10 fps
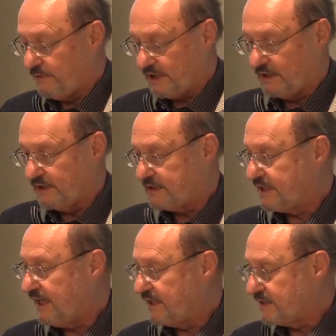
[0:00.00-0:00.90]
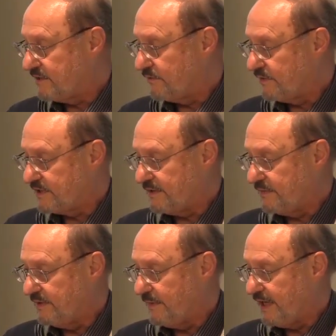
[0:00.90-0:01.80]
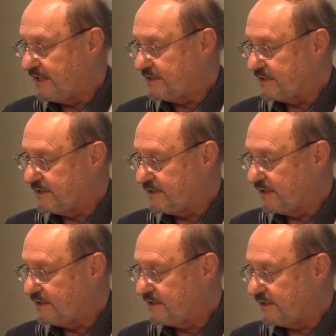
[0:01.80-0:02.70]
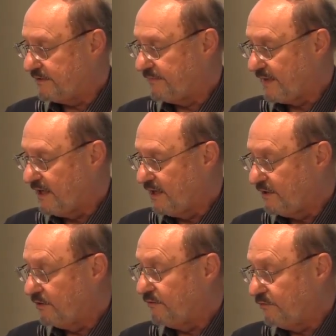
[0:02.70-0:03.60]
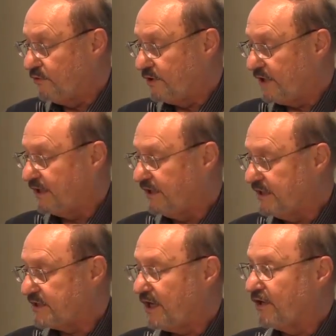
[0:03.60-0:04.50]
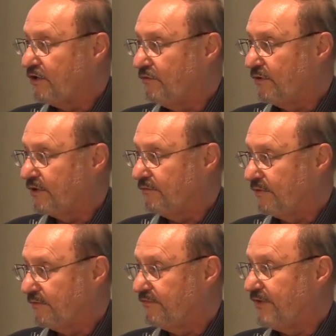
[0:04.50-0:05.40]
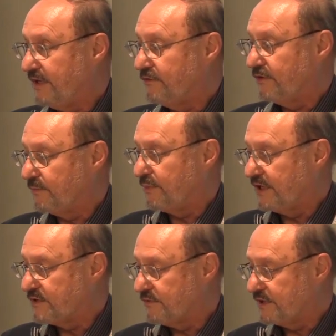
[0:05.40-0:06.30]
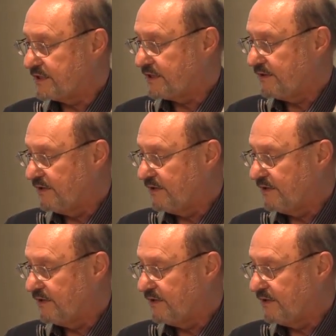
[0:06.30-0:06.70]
we can list cases where there's some demises that you could at least argue were failure to price risk.